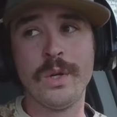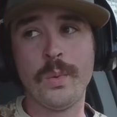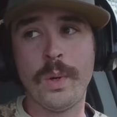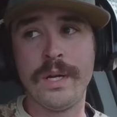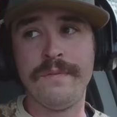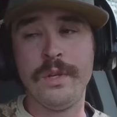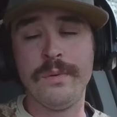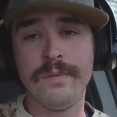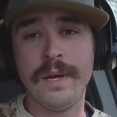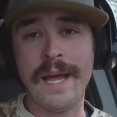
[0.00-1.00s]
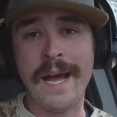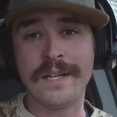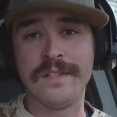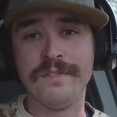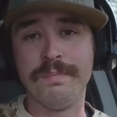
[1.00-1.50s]
quite a few
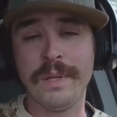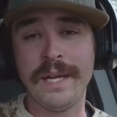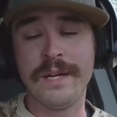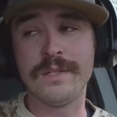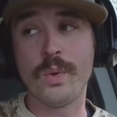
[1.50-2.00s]
active players,